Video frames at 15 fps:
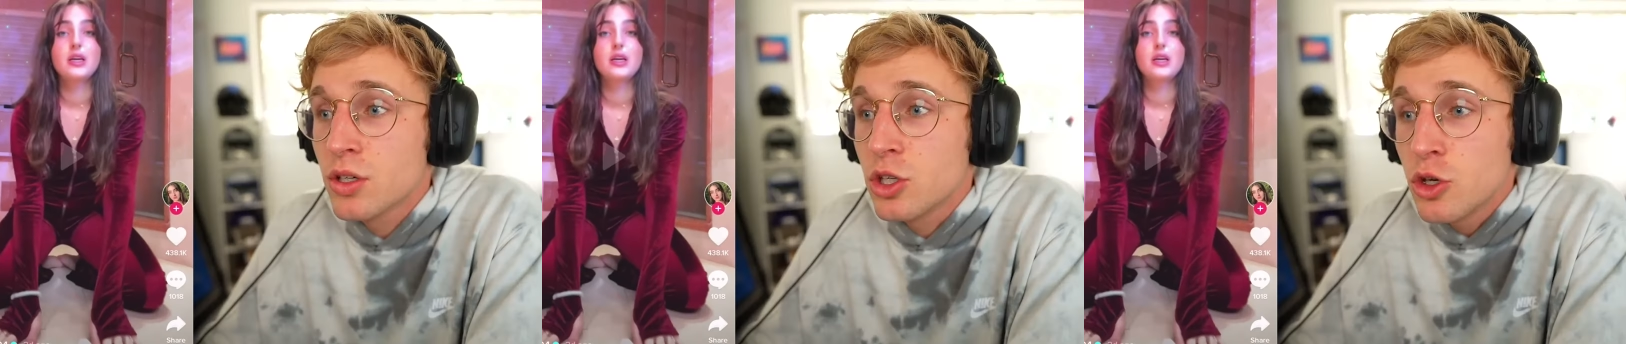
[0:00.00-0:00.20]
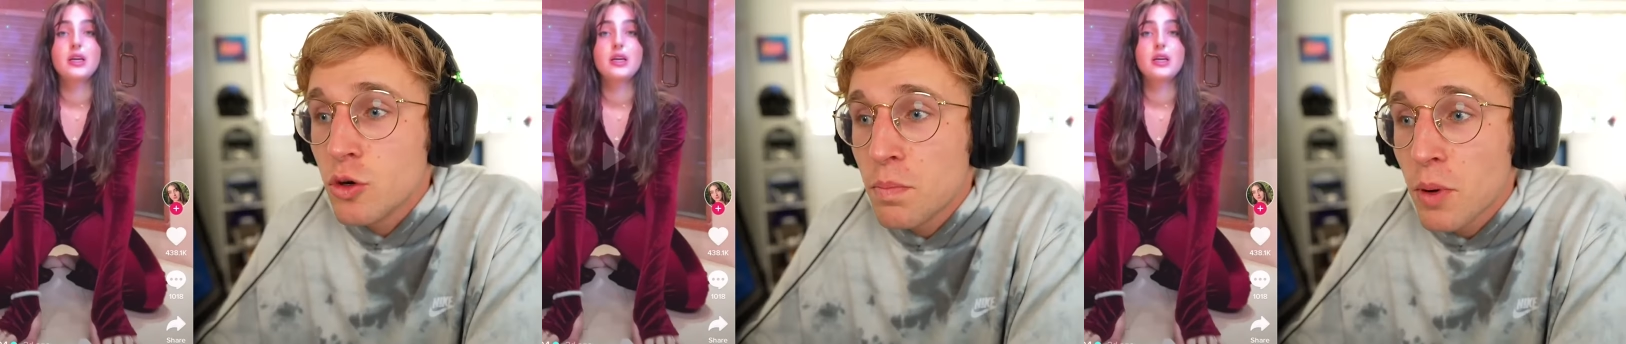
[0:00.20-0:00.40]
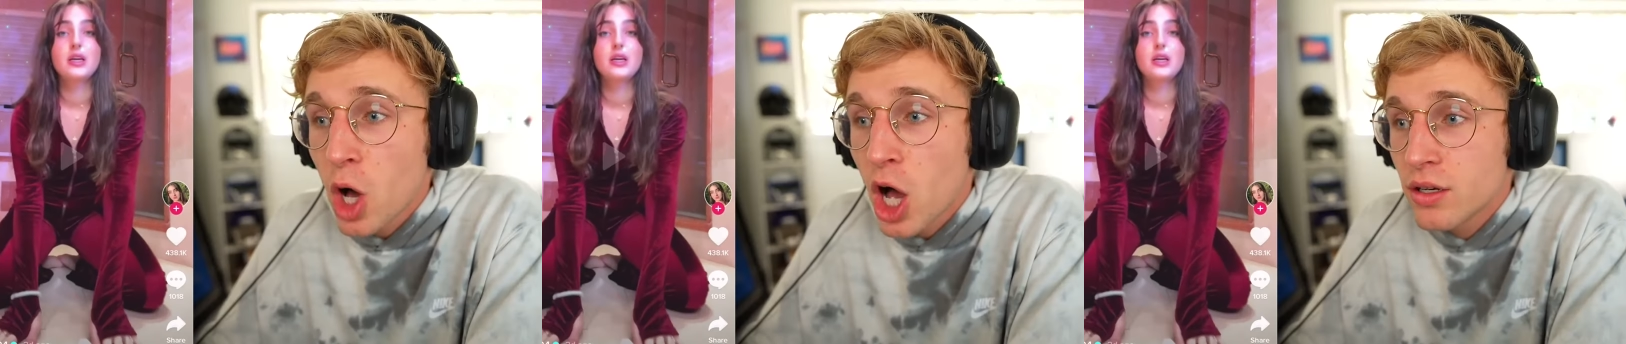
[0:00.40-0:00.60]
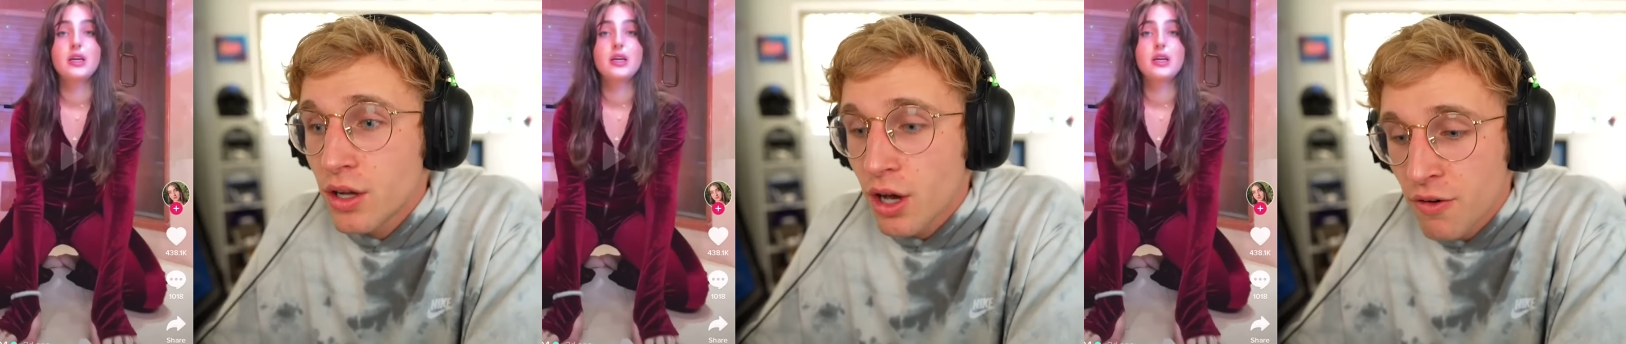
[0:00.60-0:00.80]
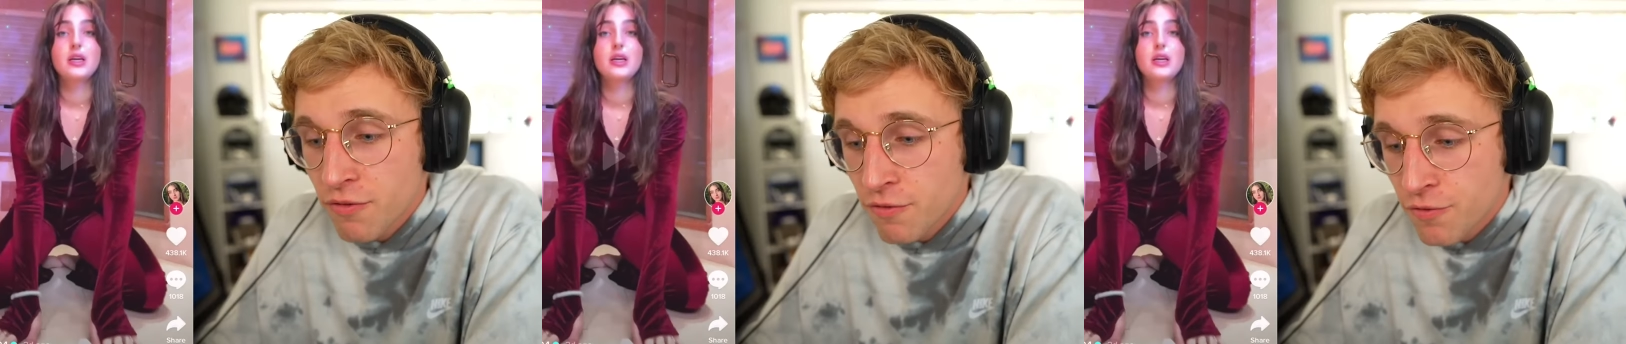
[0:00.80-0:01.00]
Speaker 1: You bought
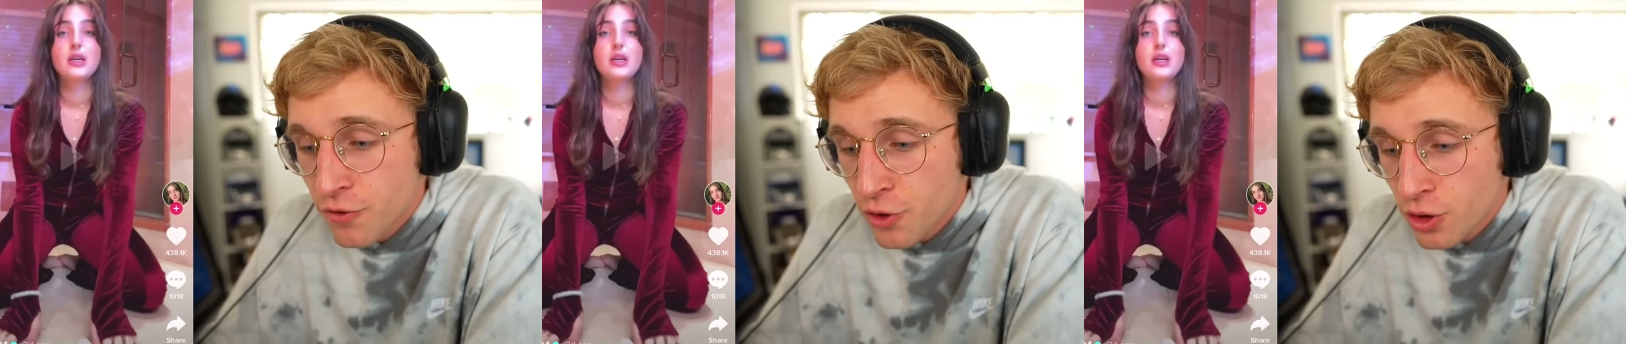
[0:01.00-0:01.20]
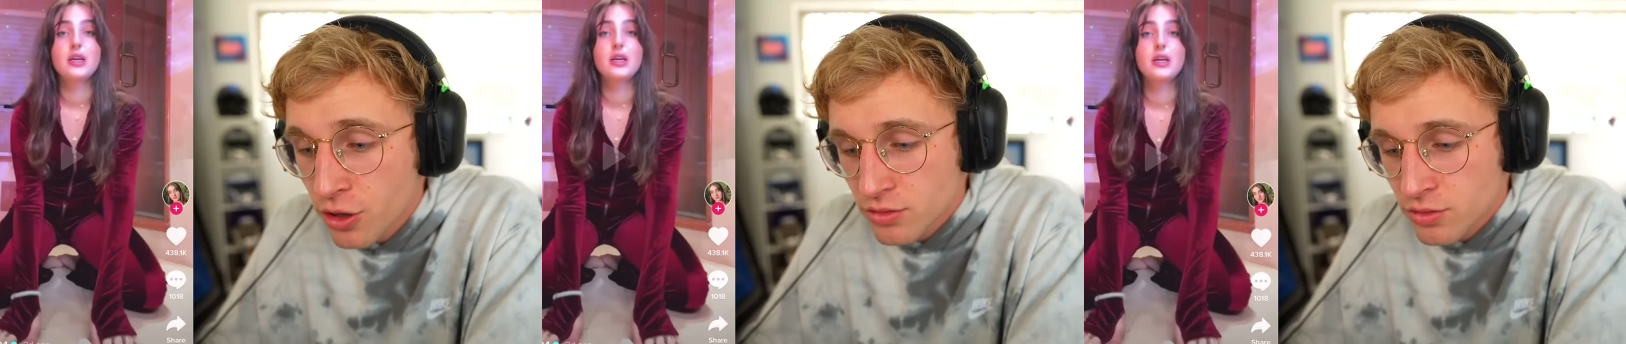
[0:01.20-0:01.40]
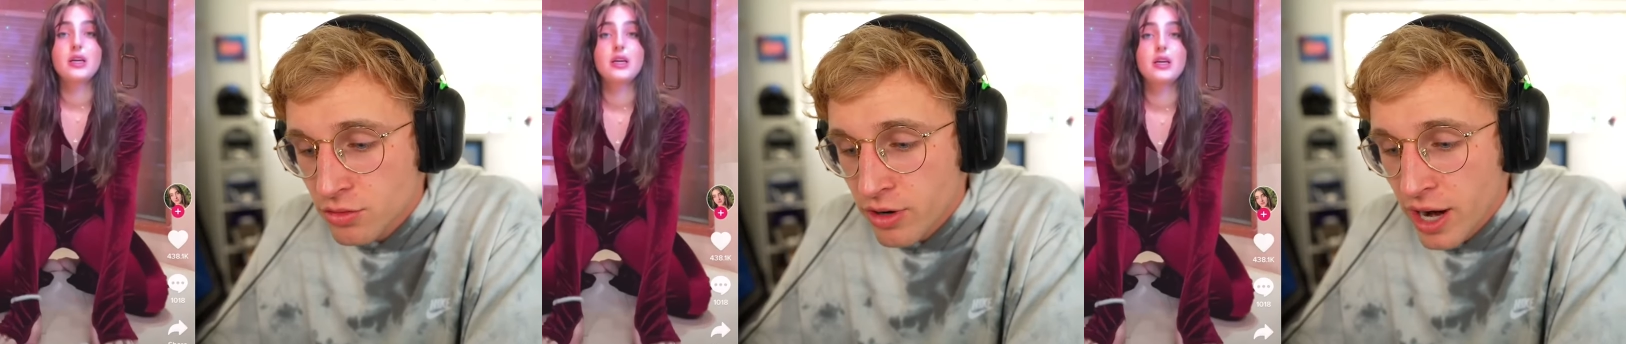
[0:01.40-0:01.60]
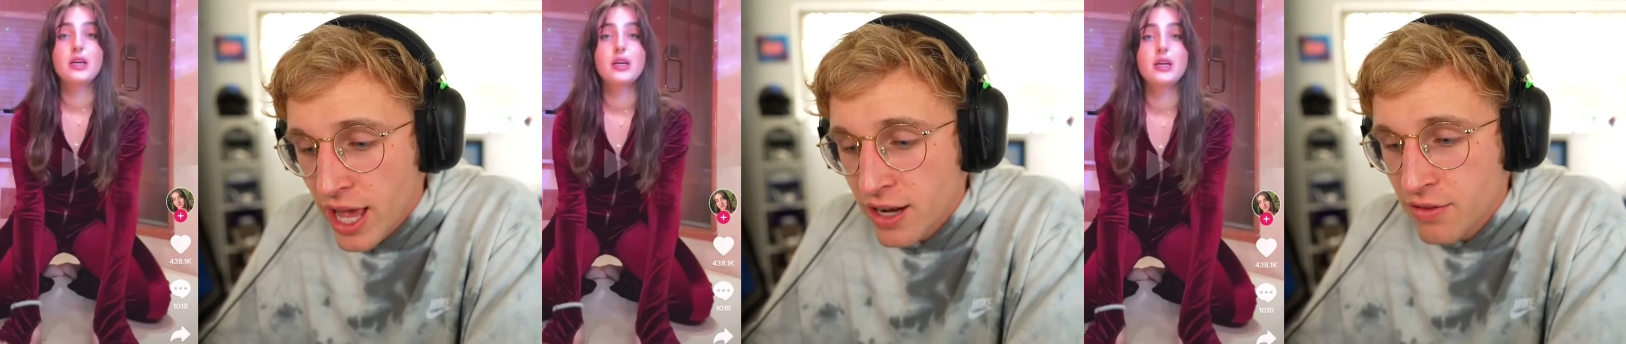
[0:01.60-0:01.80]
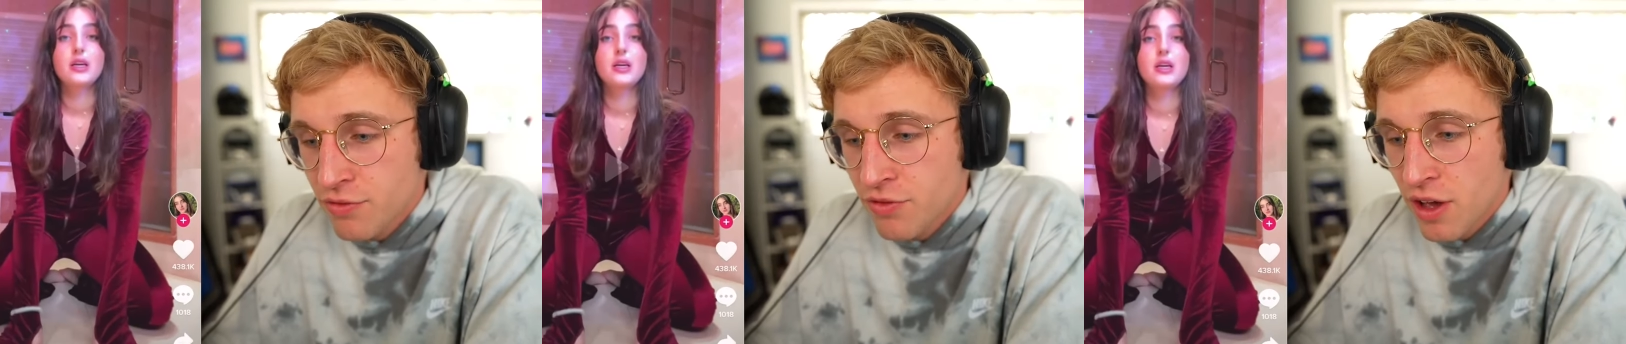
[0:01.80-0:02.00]
a full
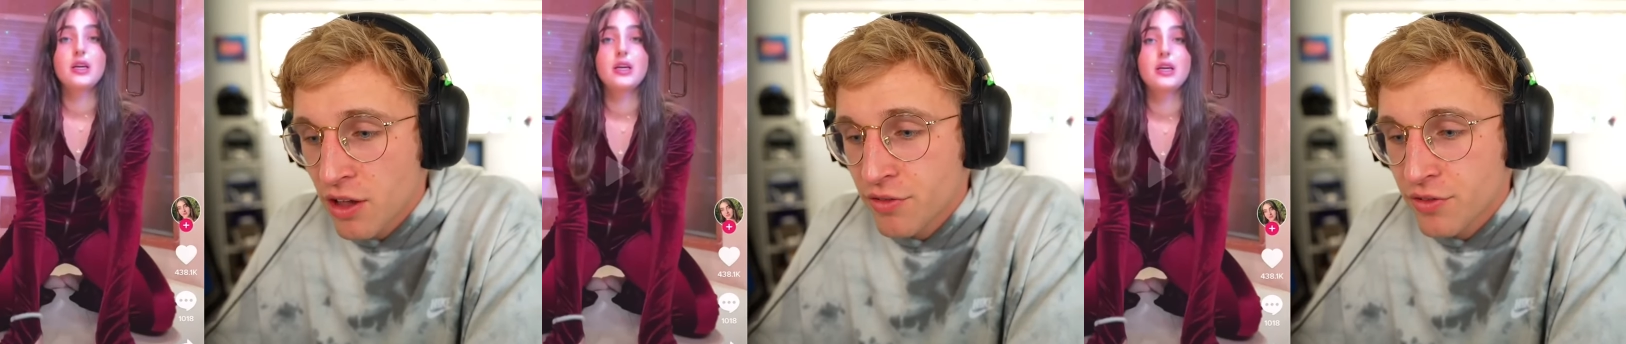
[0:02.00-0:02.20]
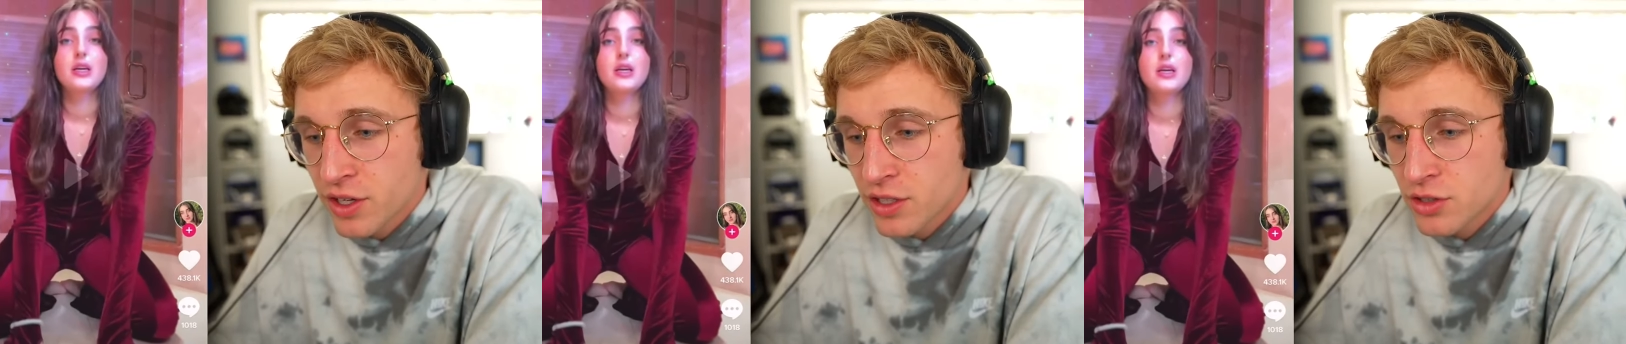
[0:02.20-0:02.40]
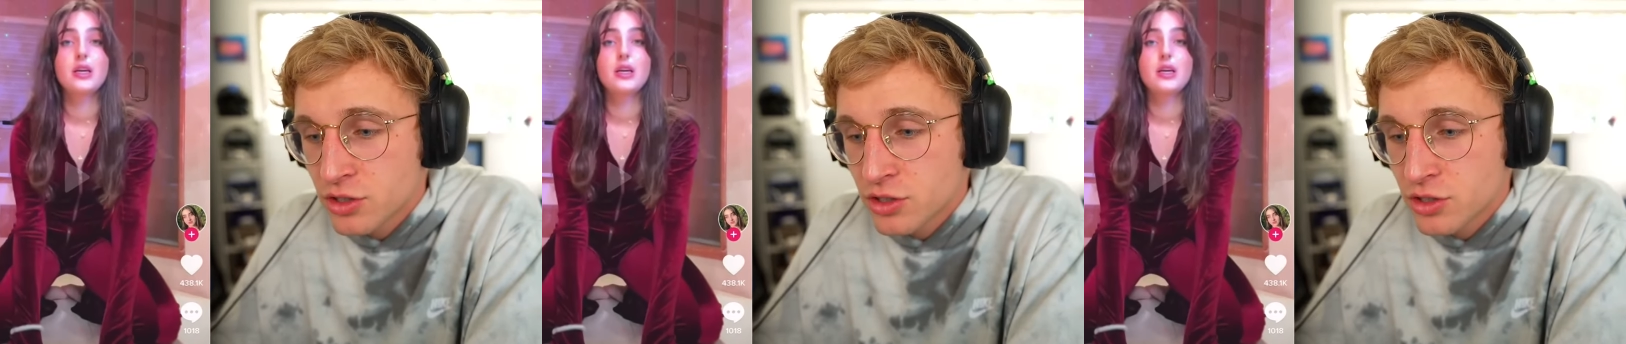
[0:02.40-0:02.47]
red velvet